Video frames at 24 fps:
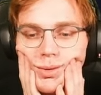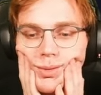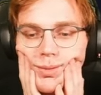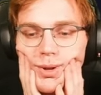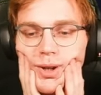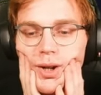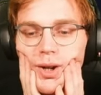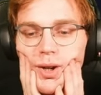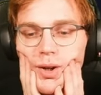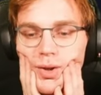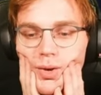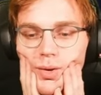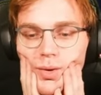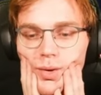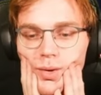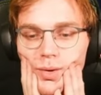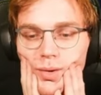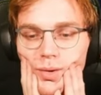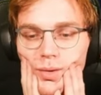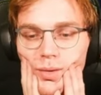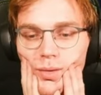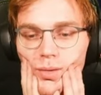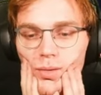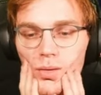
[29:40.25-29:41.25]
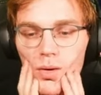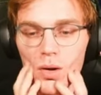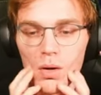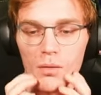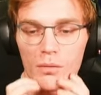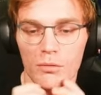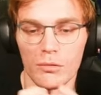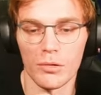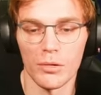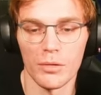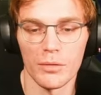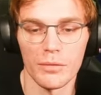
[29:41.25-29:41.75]
And you'll go
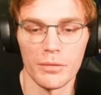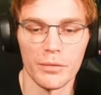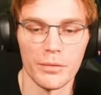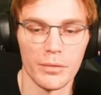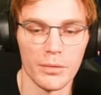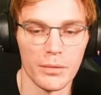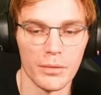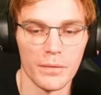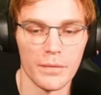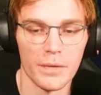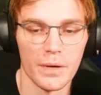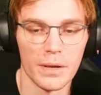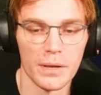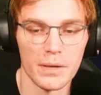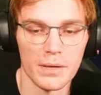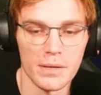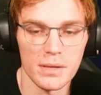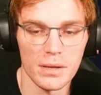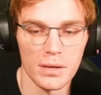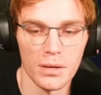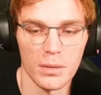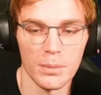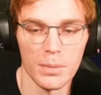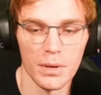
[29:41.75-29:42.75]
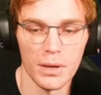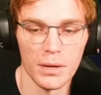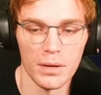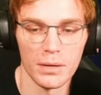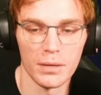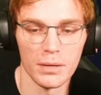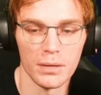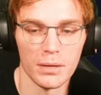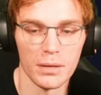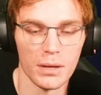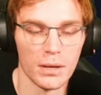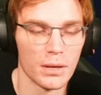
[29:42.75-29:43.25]
rock through the fence and go
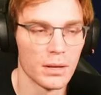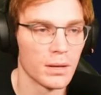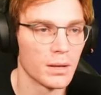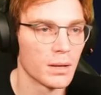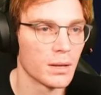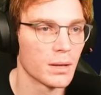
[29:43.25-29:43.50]
behind you.